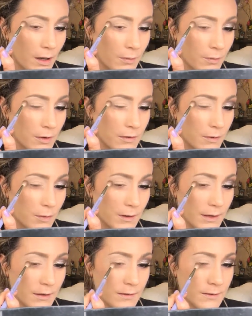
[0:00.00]
I'm going to
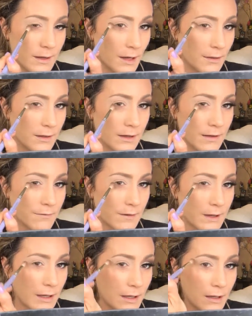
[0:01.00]
work it down in a
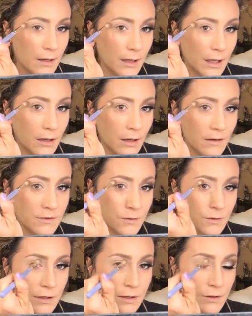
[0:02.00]
V and
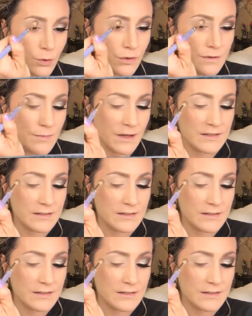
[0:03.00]
also in towards my